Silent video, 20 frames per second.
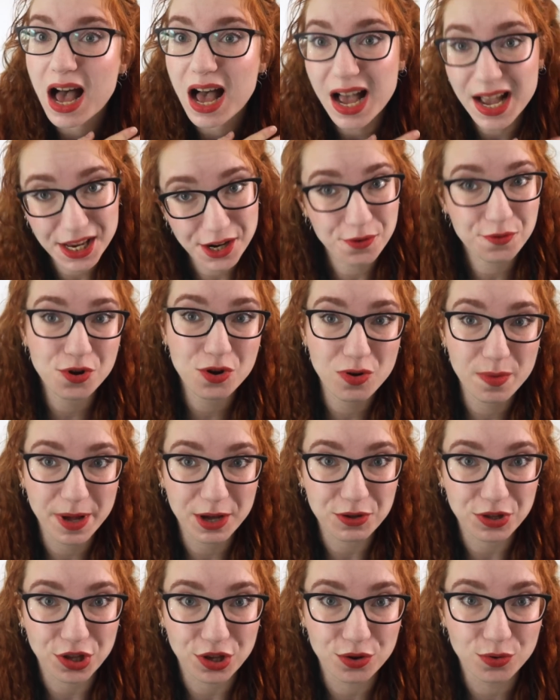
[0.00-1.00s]
I don't know
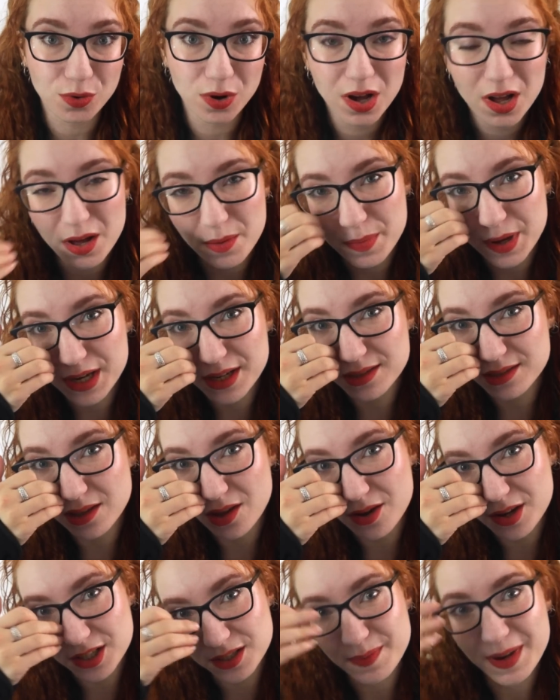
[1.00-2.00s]
about you, but as
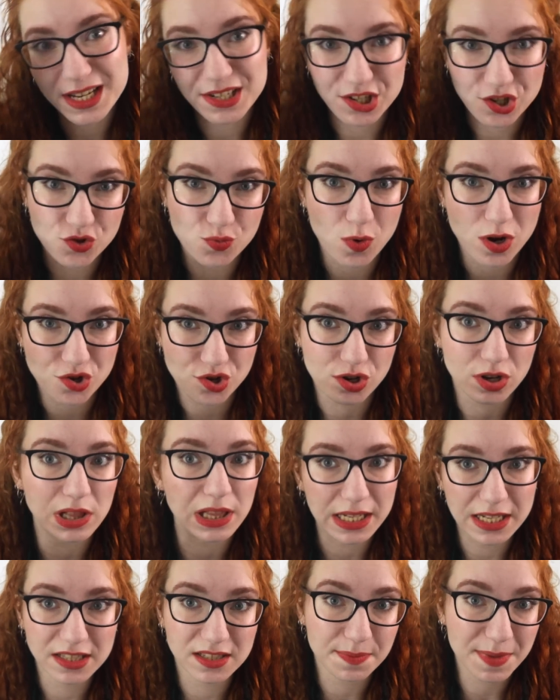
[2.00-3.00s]
long as my dishwasher
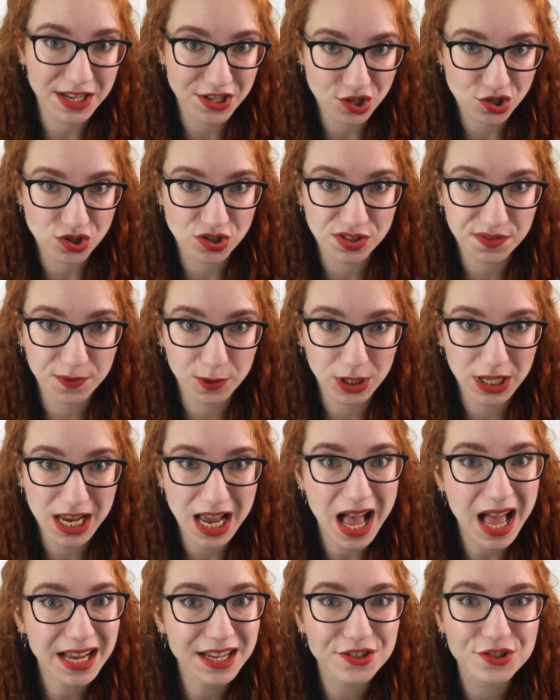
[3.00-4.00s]
cleans my dishes
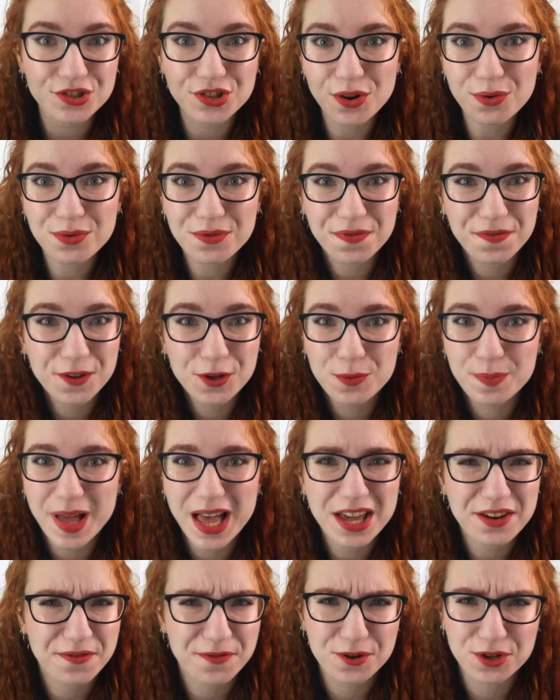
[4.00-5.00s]
fully, I don't feel
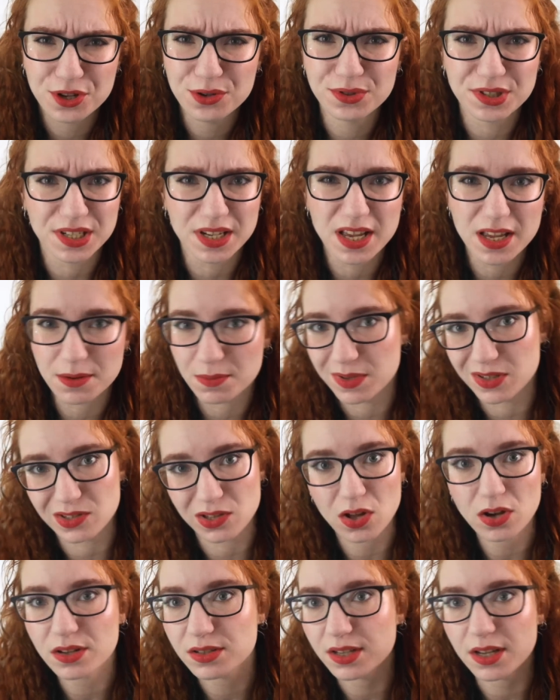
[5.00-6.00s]
bad for using it,
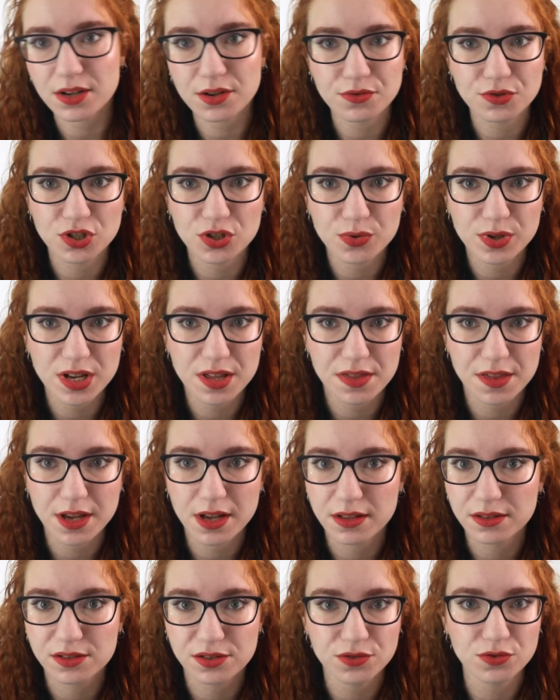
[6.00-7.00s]
as long as I don't do
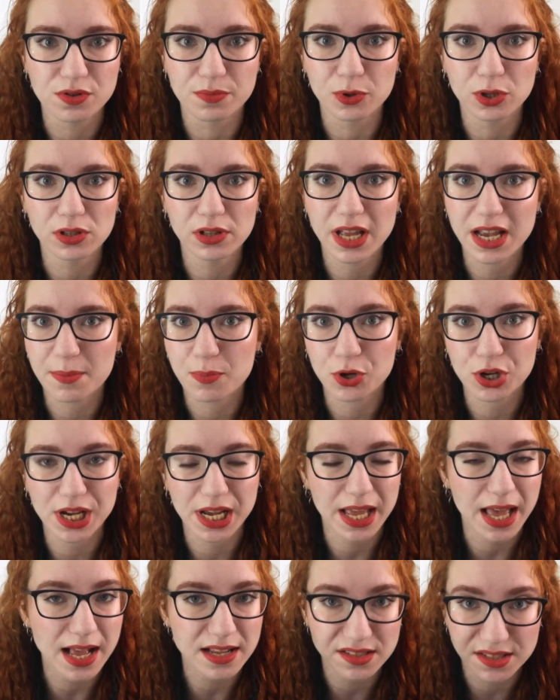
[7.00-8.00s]
anything unsuitable like
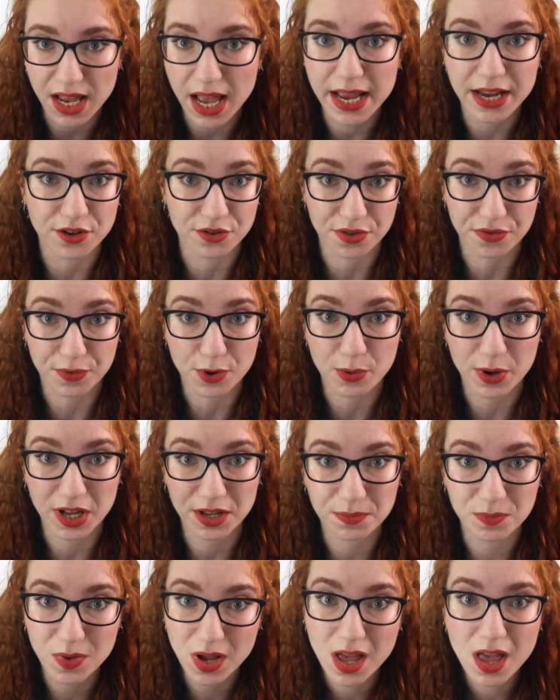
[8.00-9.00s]
putting cast iron through
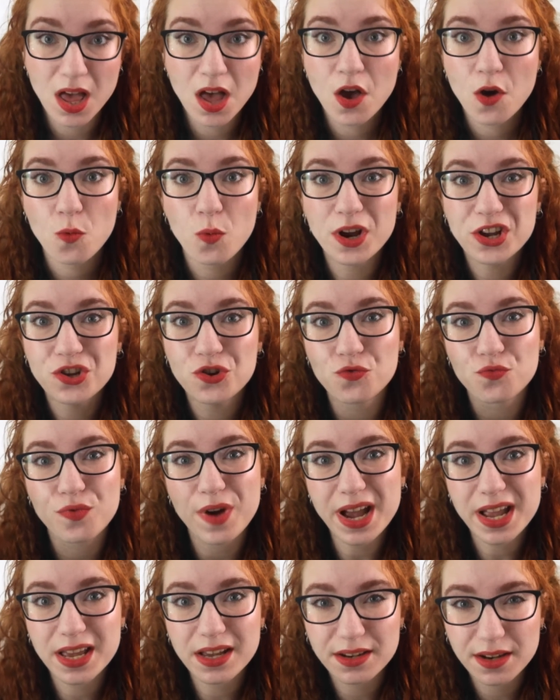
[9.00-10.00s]
it. When you
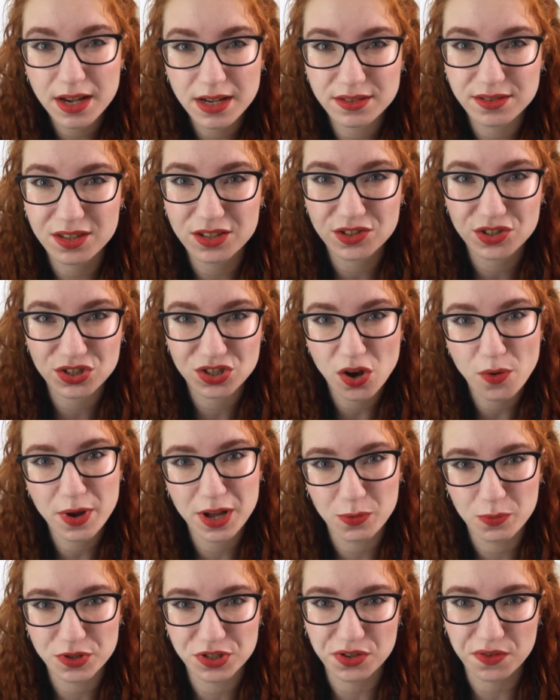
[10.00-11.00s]
recognize that
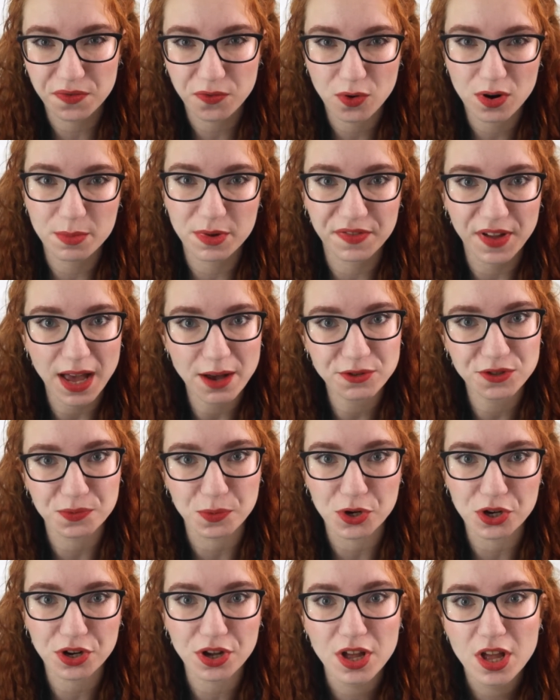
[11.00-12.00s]
sewing was a form of
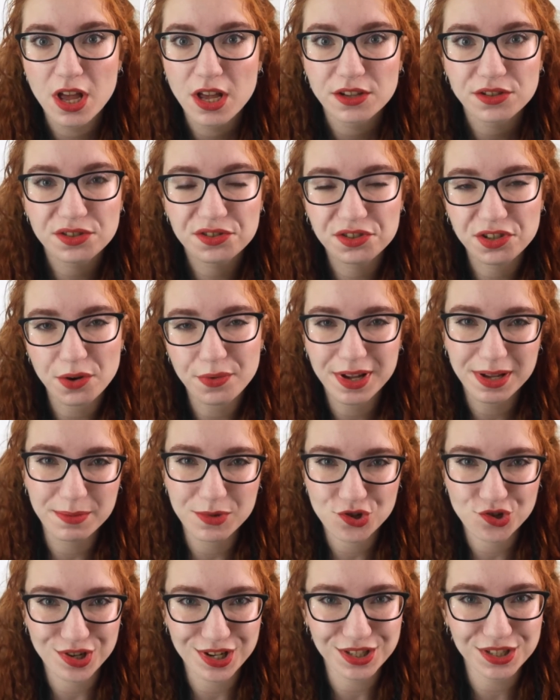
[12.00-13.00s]
housework, sewing
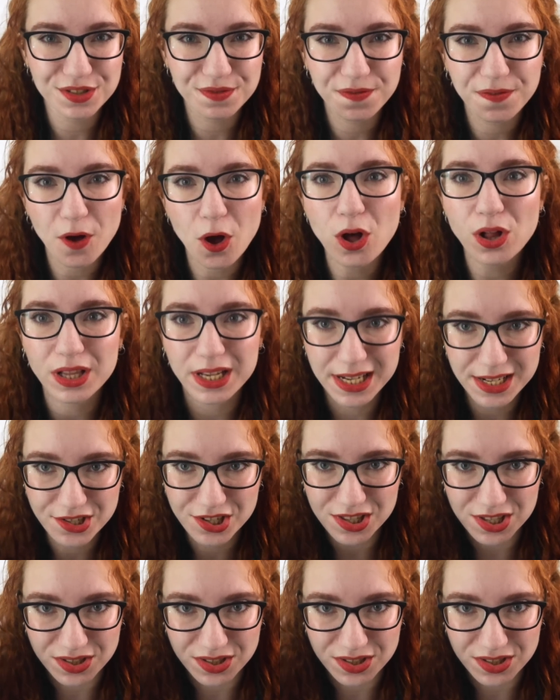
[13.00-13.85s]
machines fall into